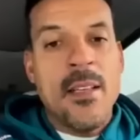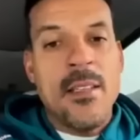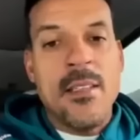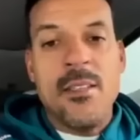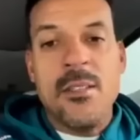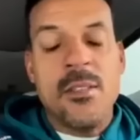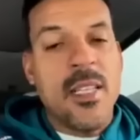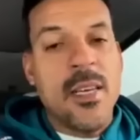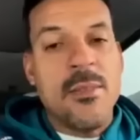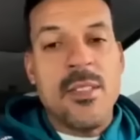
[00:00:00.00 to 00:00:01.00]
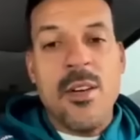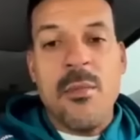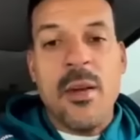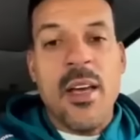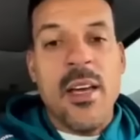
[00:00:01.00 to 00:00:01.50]
this dude Skip is all
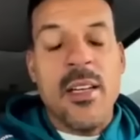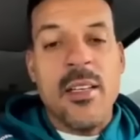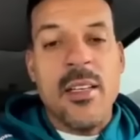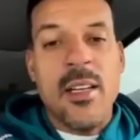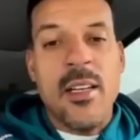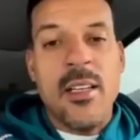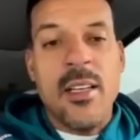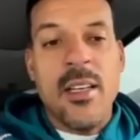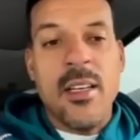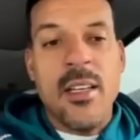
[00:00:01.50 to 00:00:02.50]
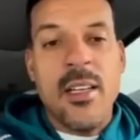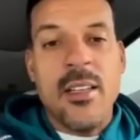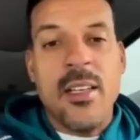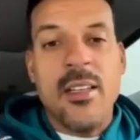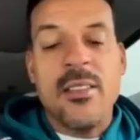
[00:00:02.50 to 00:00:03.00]
bad, and he
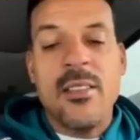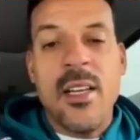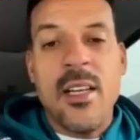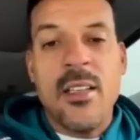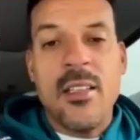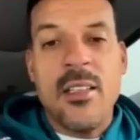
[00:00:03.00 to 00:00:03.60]
thinks that